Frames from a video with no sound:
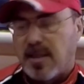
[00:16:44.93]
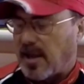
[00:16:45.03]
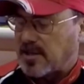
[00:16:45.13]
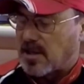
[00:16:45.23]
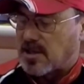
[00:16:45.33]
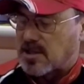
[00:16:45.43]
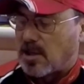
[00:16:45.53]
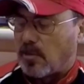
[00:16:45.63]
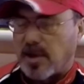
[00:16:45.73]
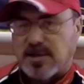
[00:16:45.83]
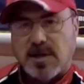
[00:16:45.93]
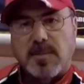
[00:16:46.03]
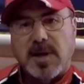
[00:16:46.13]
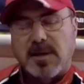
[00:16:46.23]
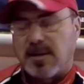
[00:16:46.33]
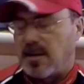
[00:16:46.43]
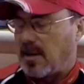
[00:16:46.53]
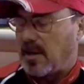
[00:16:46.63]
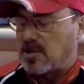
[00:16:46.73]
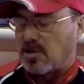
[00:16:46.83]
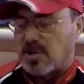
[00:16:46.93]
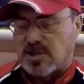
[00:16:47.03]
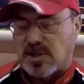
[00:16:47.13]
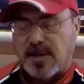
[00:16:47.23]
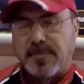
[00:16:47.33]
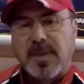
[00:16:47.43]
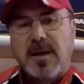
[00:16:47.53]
that's going to silhouette. It's going to make it easier to see.